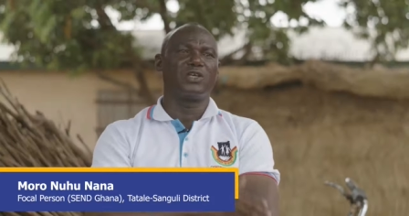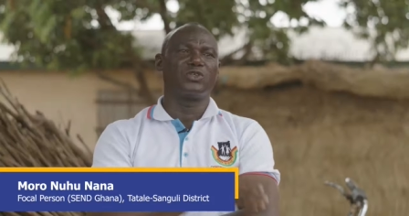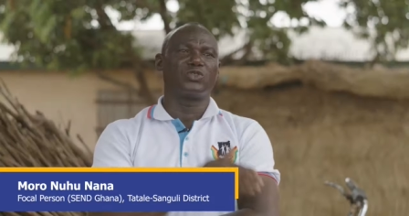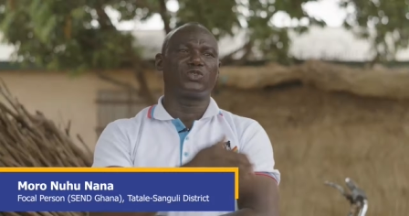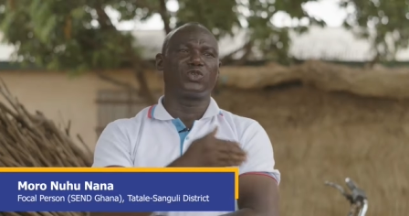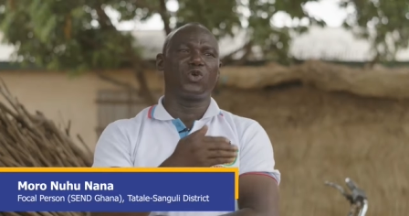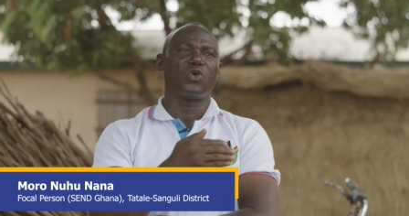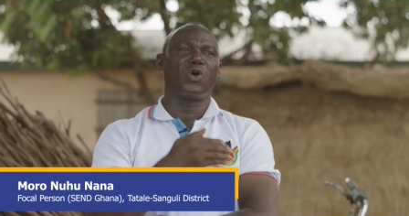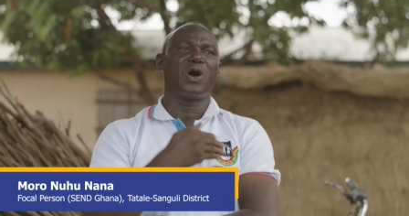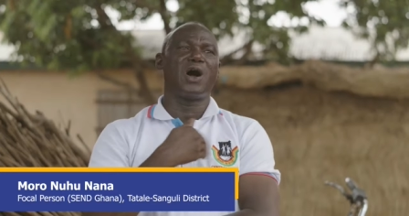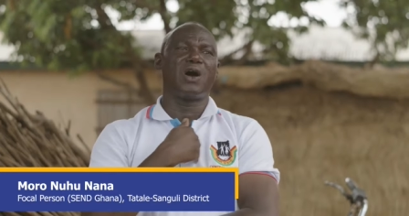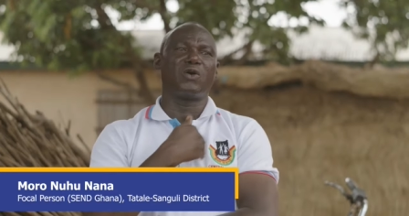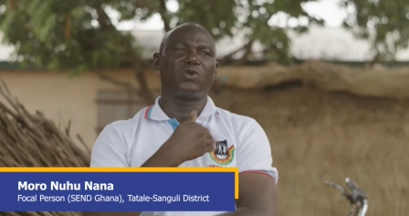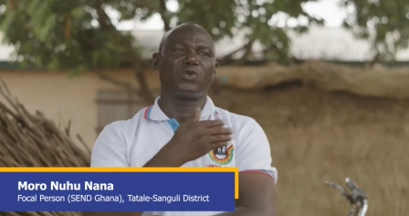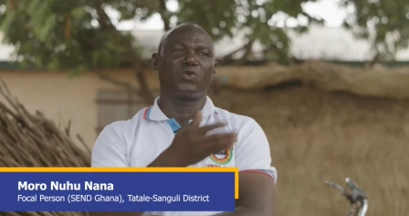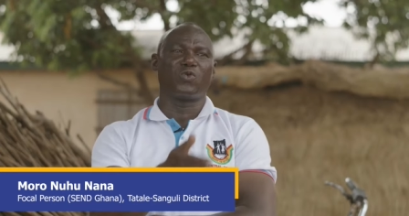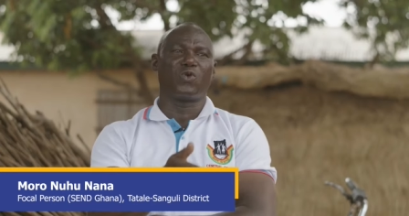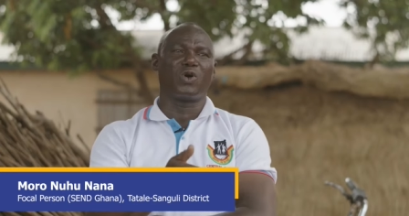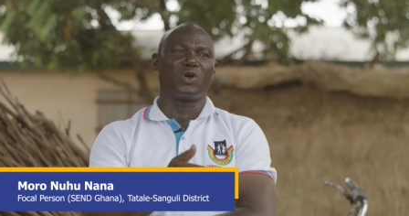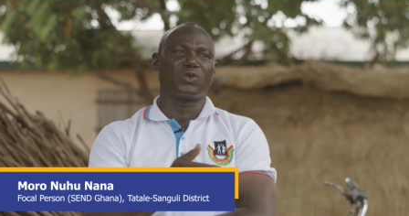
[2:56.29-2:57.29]
And so I
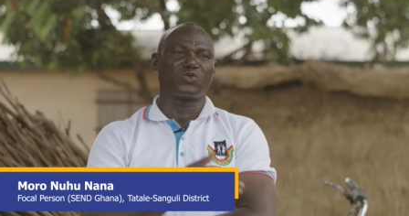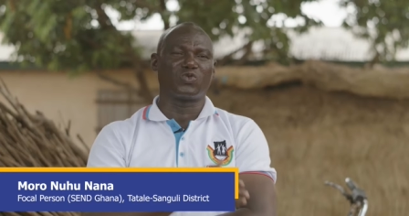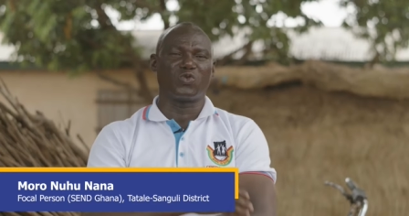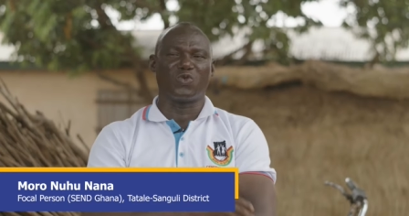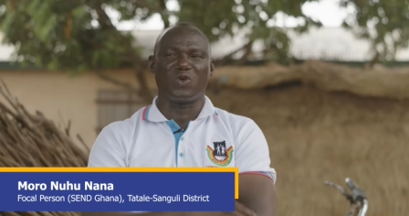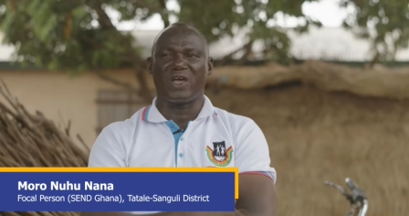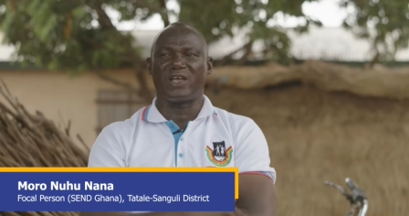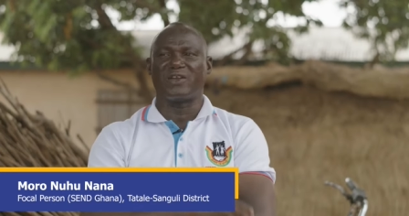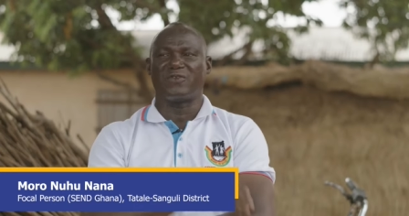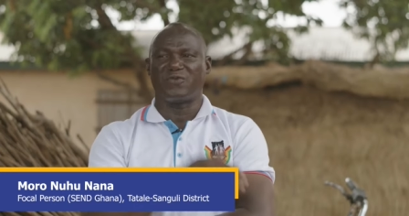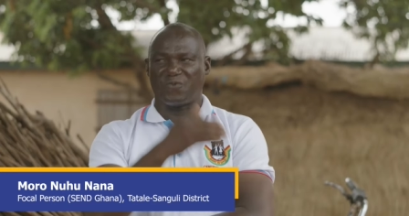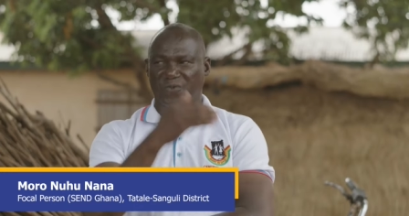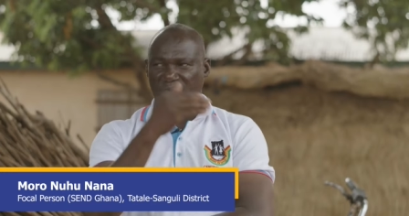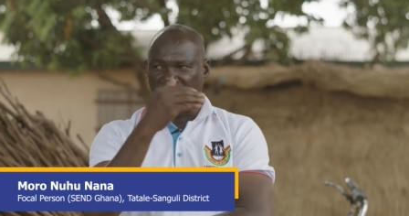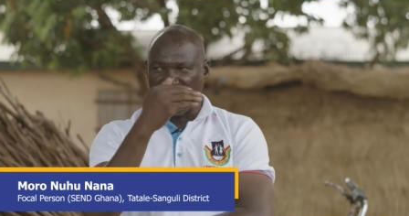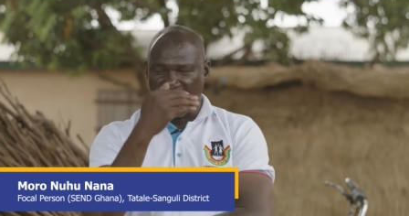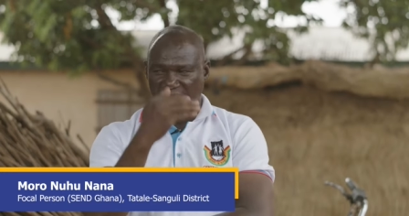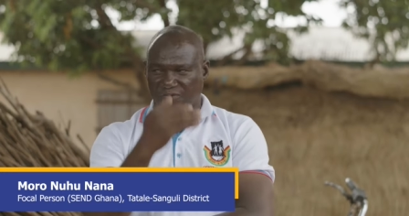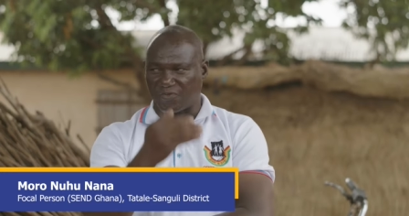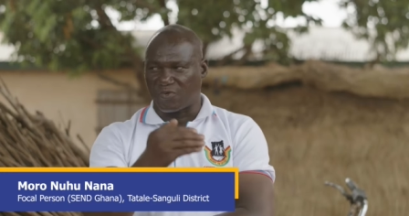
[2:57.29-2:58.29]
will want to ad
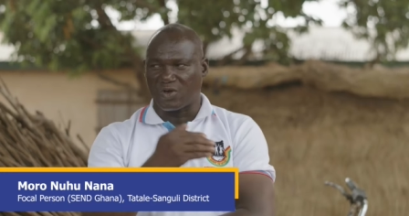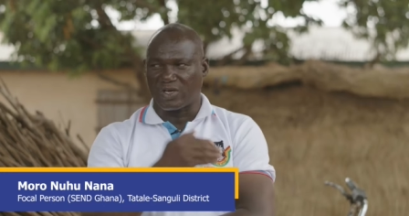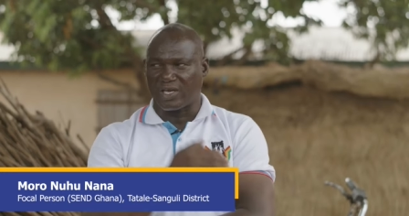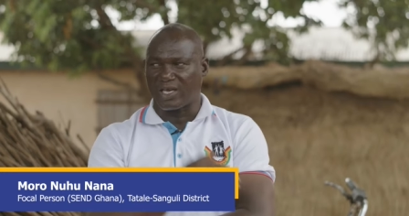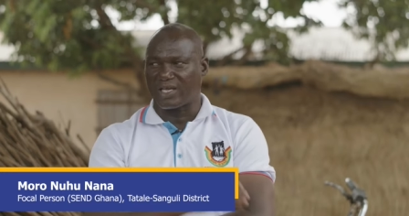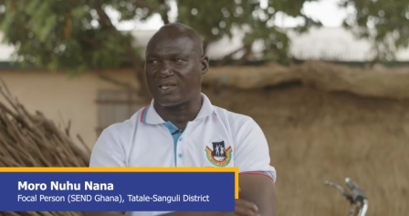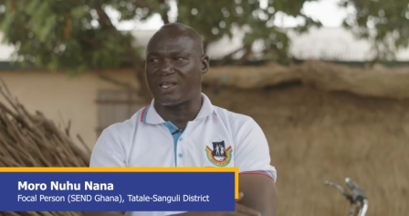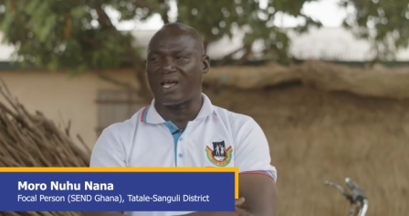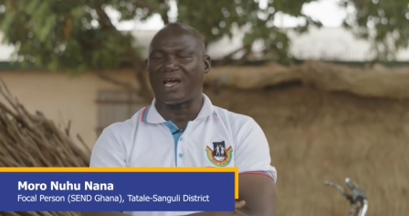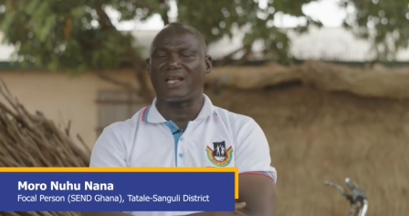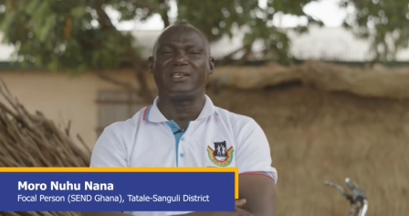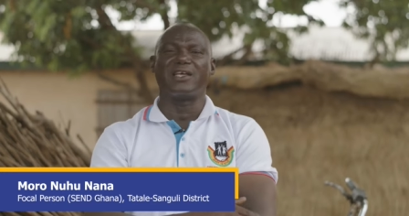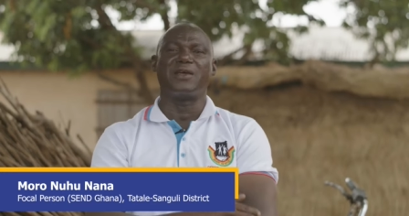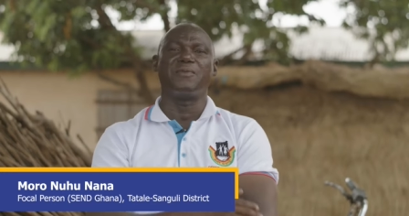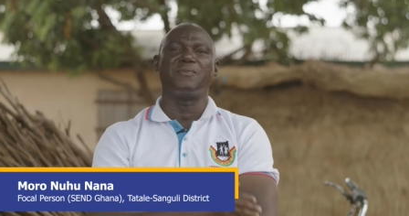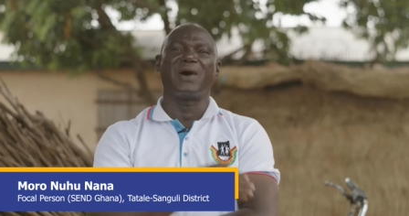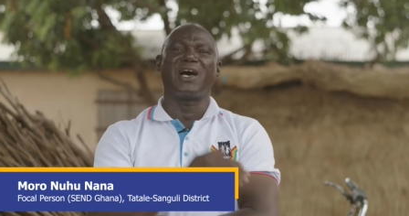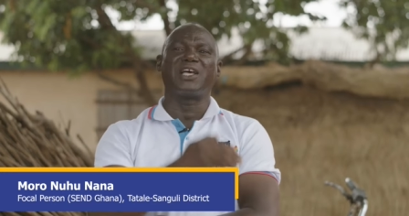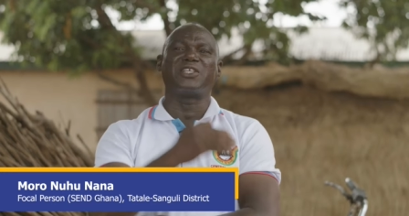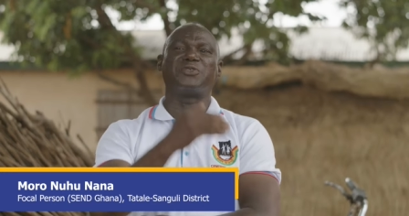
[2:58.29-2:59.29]
advocate that
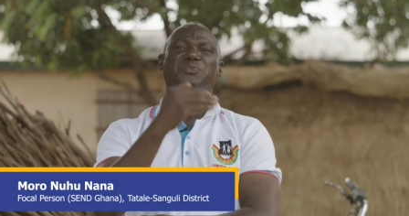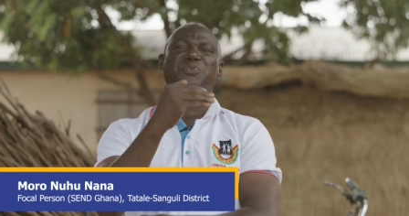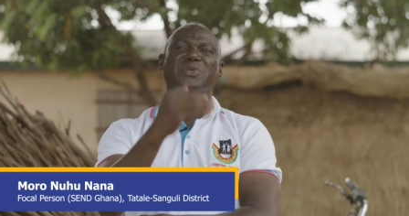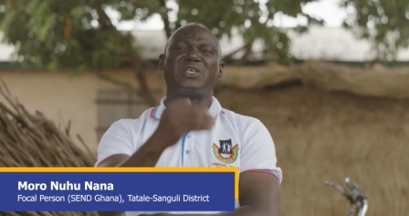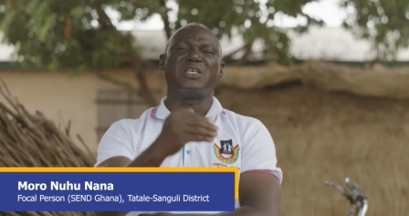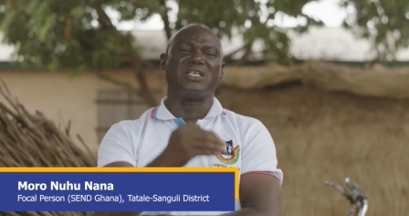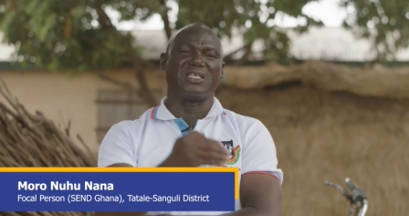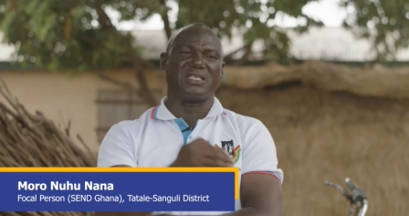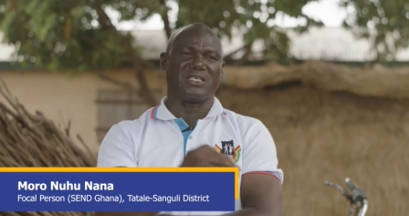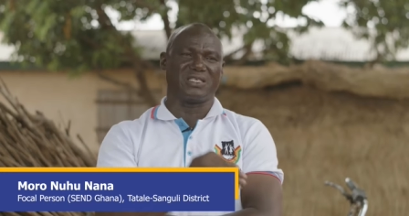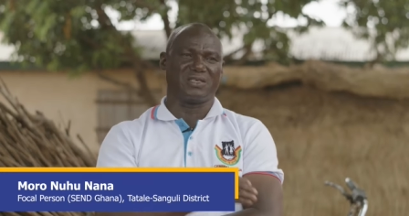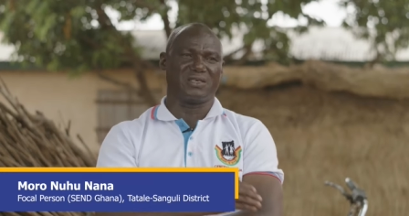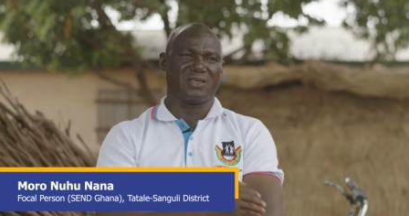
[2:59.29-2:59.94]
there must be.